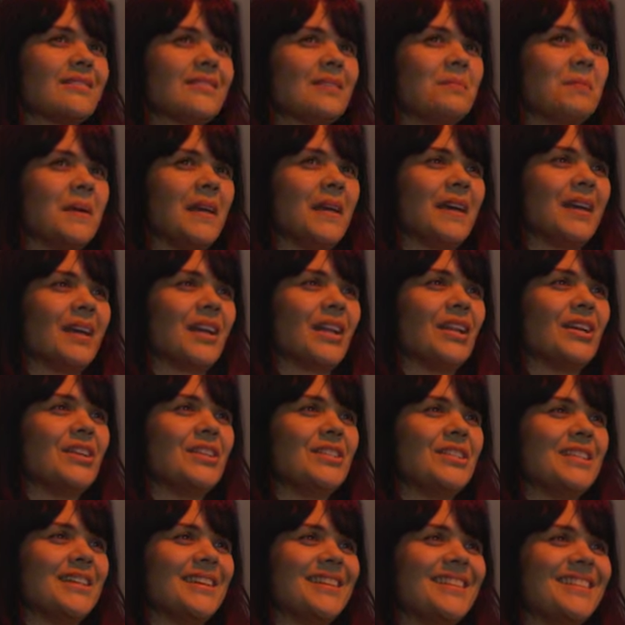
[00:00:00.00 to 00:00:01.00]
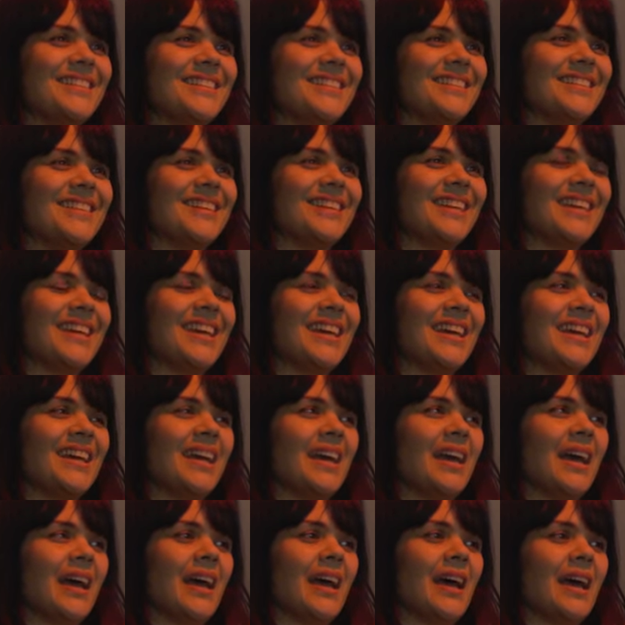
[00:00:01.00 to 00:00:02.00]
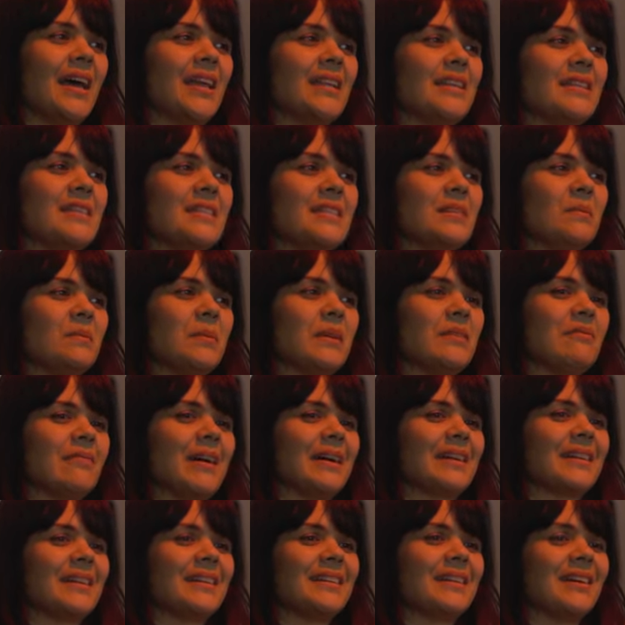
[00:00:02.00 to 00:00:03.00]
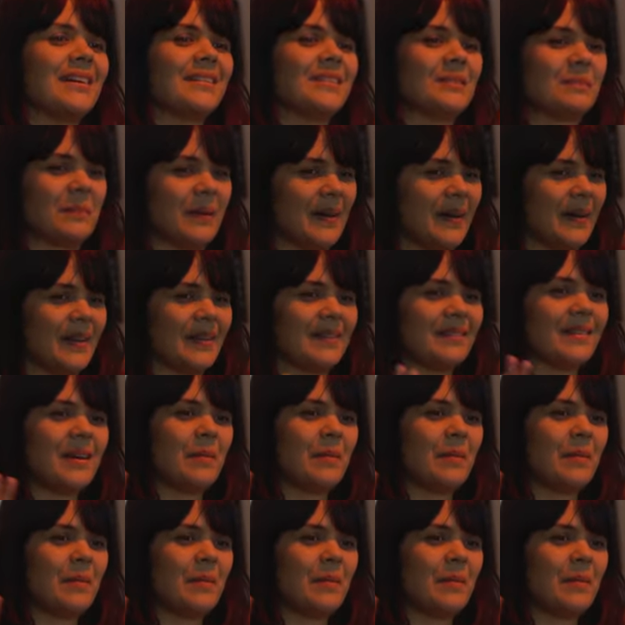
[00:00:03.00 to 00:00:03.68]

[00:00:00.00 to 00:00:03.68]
to be included and to be recognised by